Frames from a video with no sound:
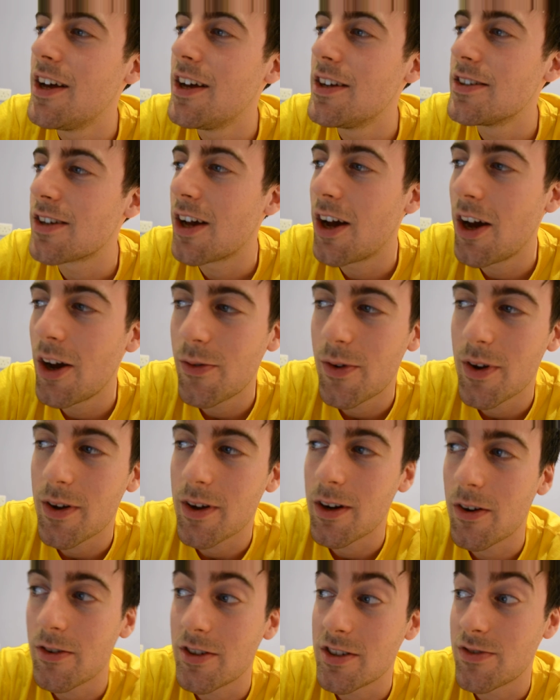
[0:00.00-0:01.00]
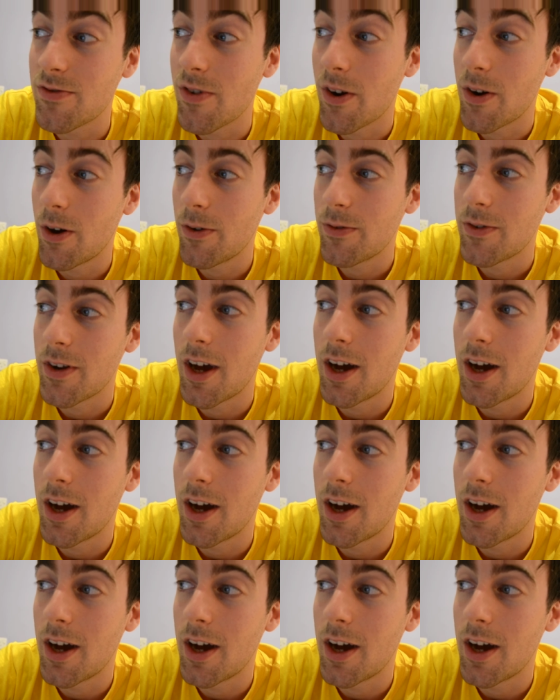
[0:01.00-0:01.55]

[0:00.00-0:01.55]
So hopefully I'm going to just run off